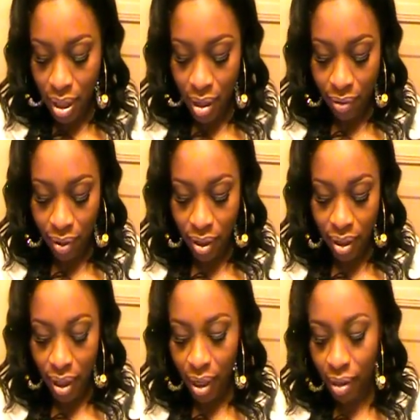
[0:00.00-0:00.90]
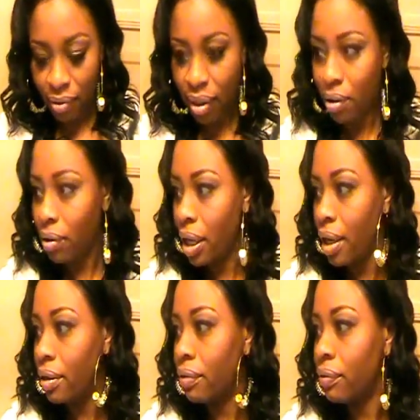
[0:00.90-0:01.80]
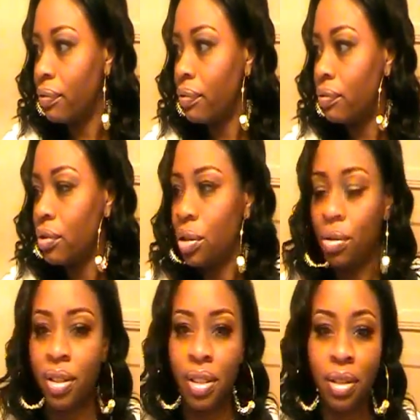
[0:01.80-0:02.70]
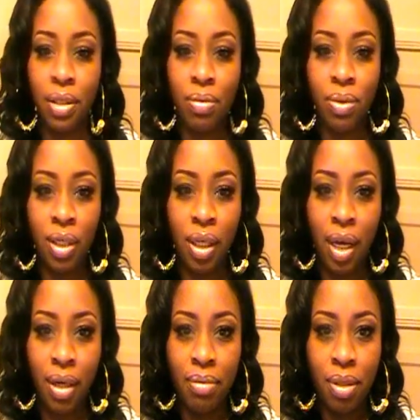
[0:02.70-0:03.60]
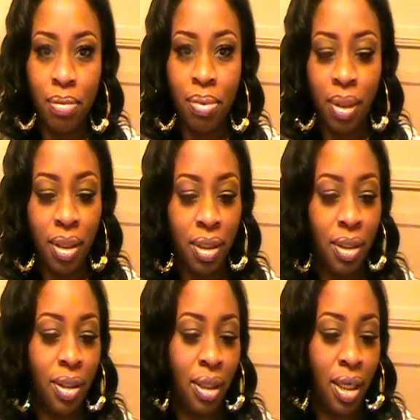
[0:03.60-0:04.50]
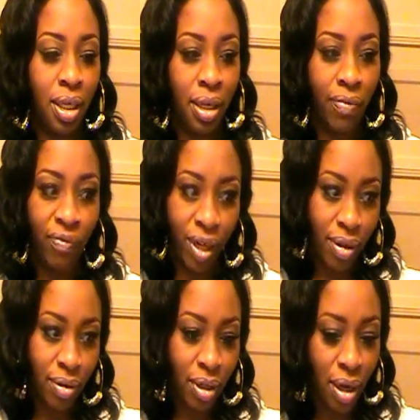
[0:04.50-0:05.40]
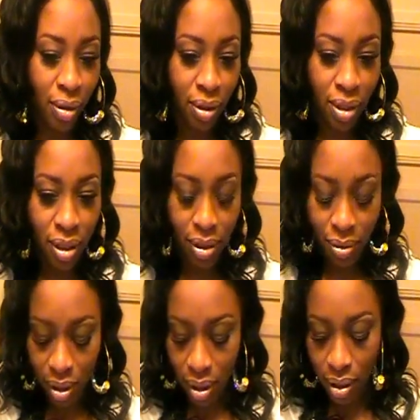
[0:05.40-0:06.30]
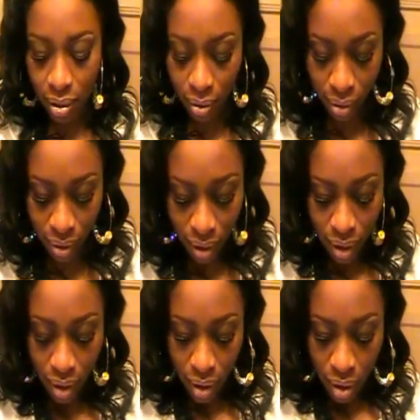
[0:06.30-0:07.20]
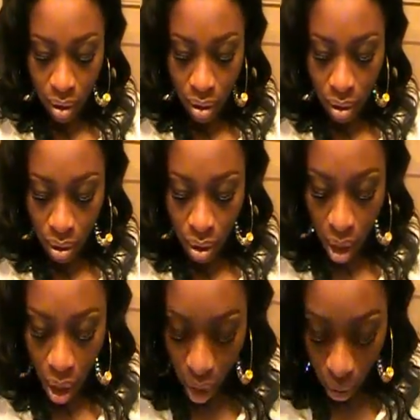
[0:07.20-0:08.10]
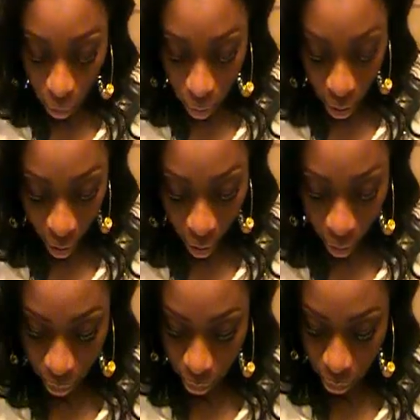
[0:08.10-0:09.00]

I really didn't have a whole lot of choices when it came to blushes and I found caught this on sale hold down